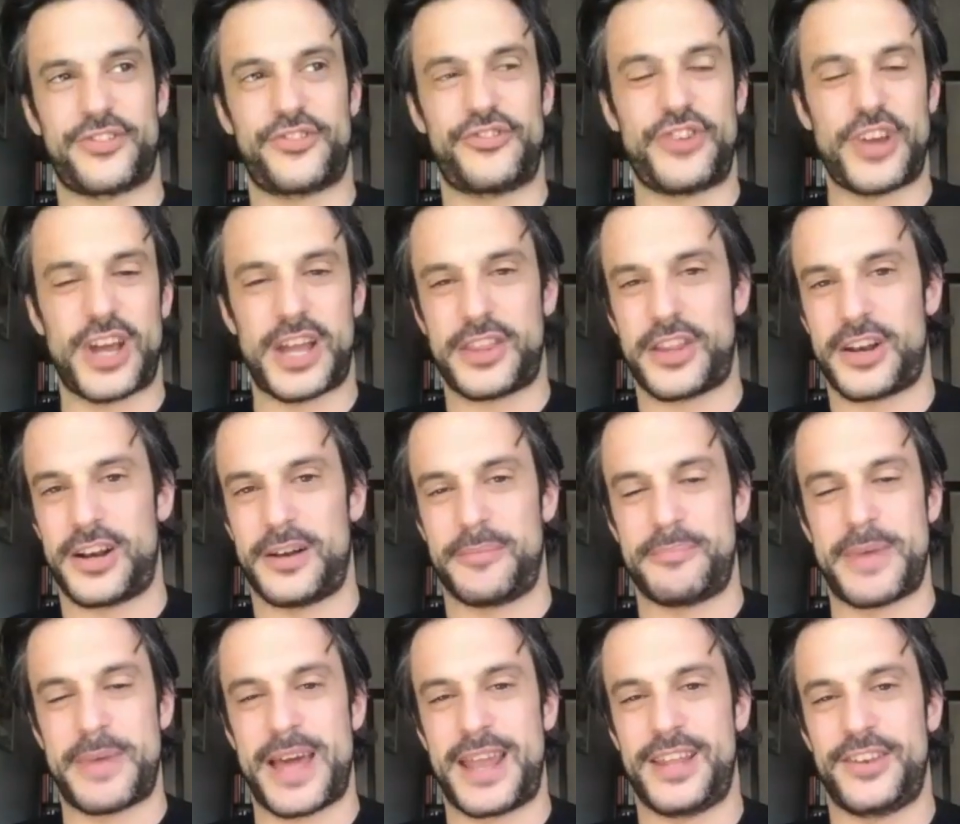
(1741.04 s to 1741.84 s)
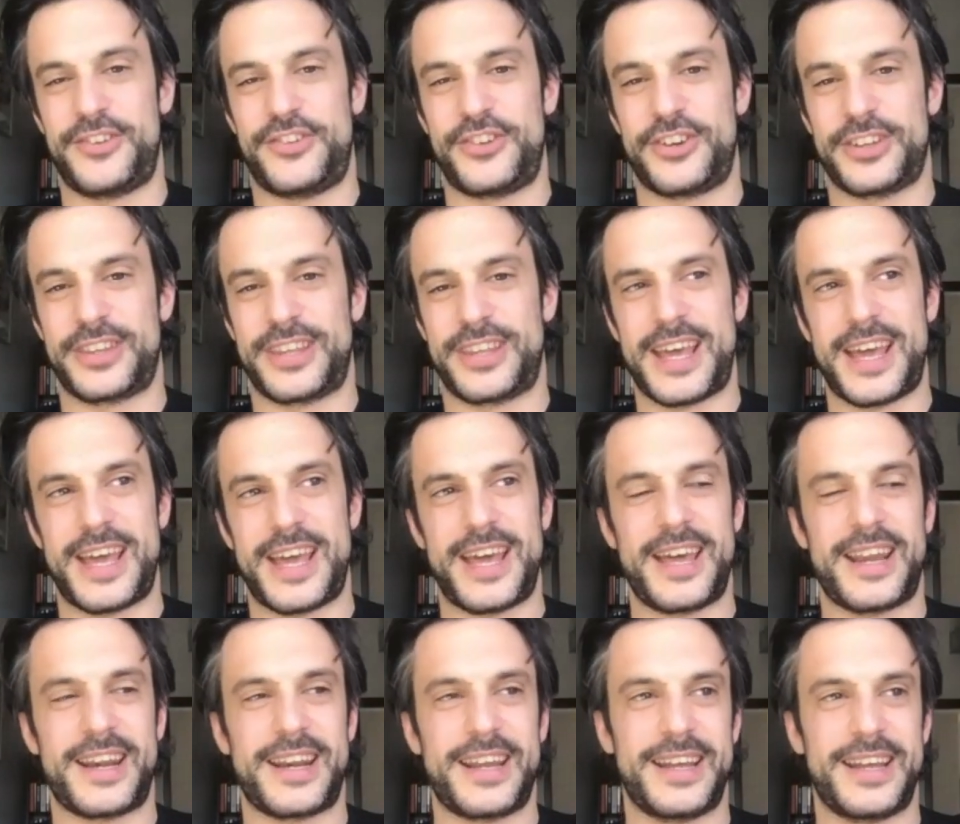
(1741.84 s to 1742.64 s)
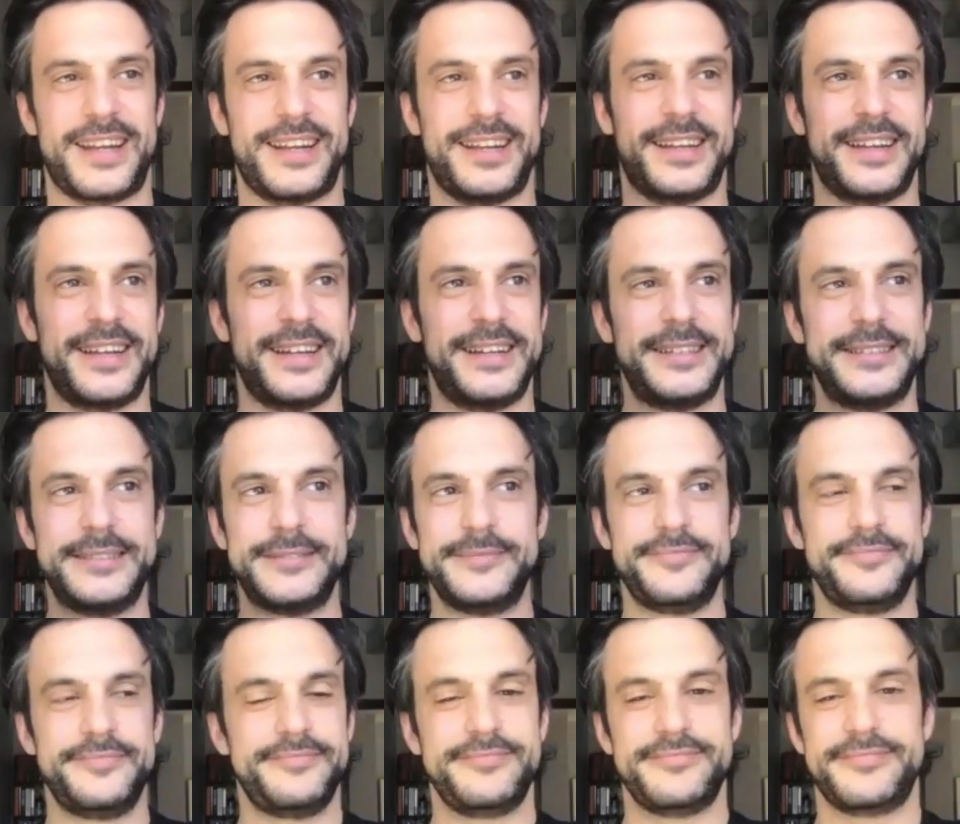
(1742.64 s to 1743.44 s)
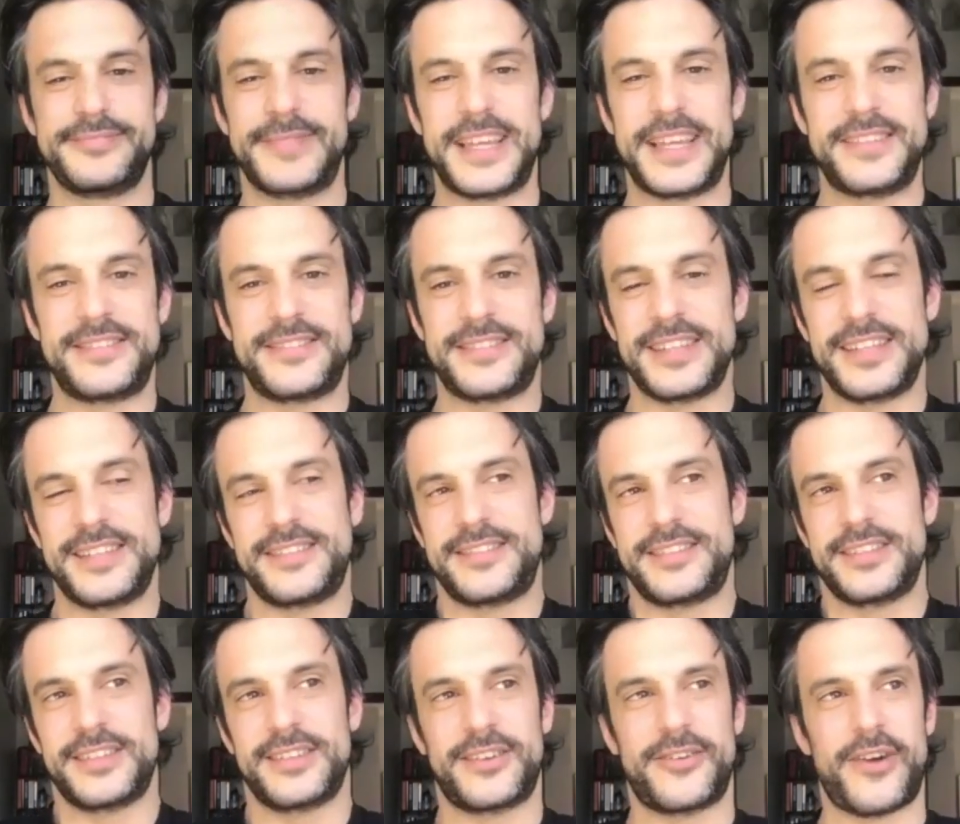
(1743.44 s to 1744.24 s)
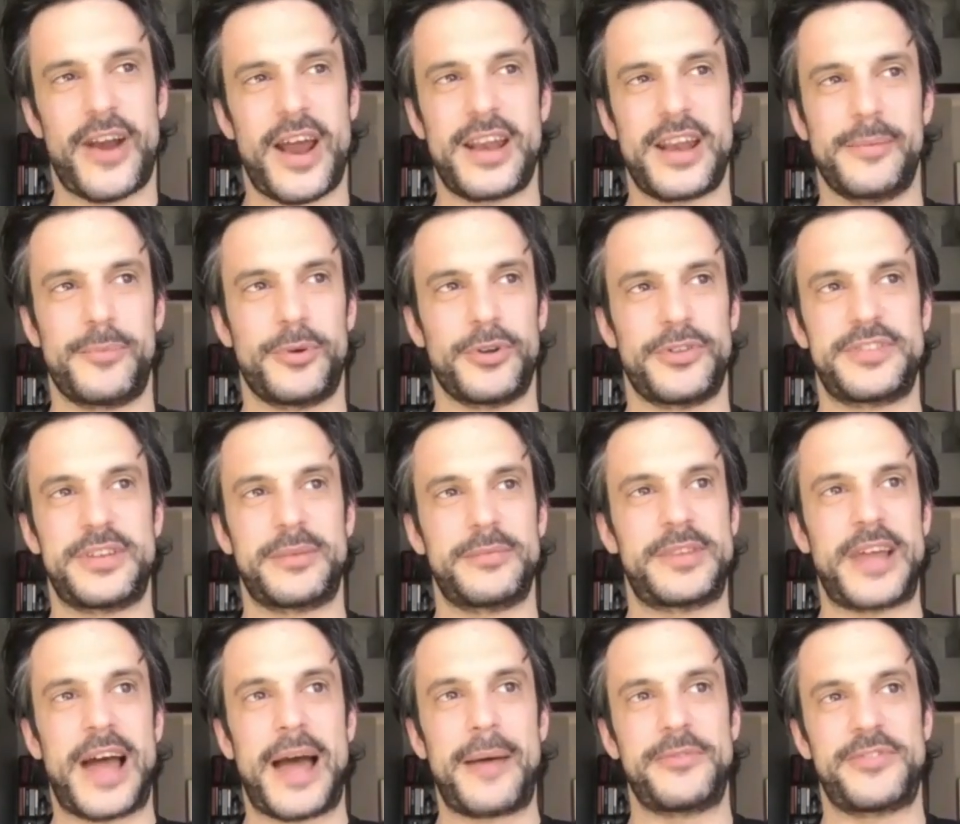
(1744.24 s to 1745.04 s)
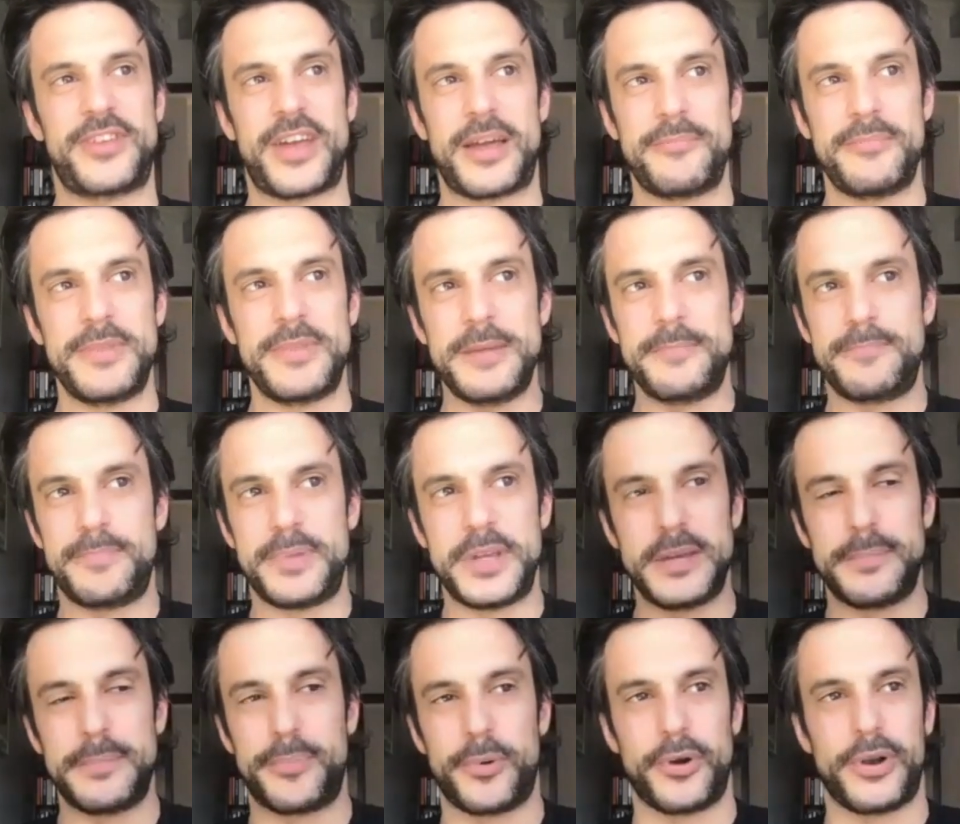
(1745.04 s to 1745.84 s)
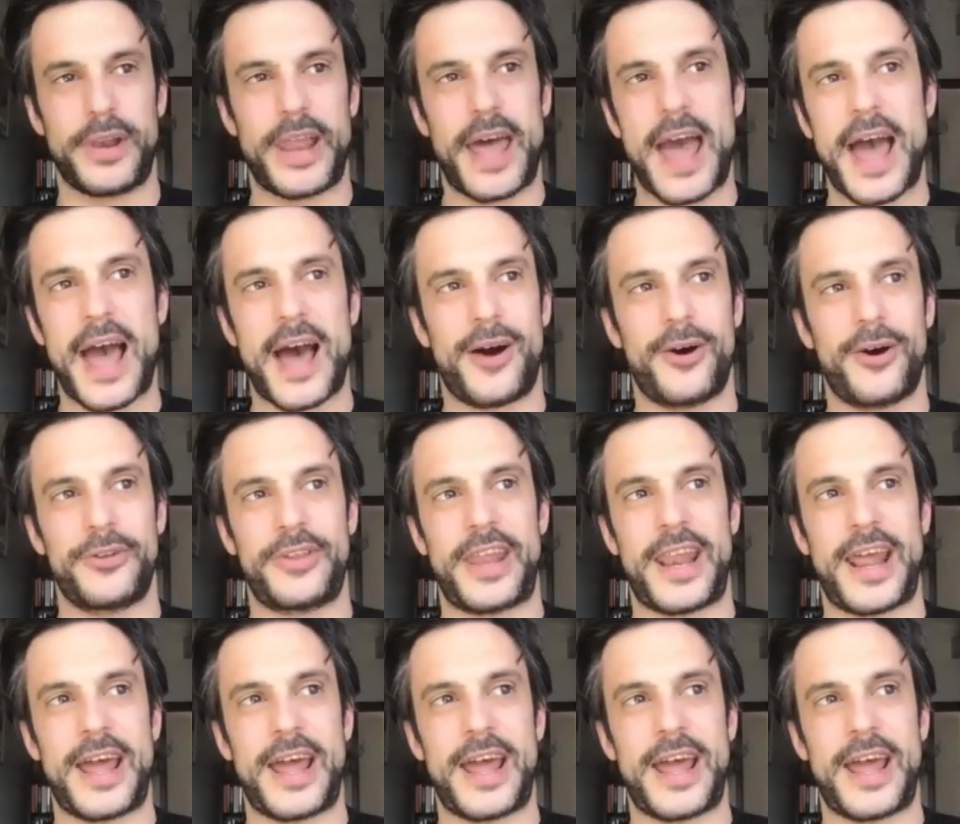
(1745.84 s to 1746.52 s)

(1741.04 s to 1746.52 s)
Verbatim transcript: general manager there. And it's it's incredible. Sometimes I meet people now that I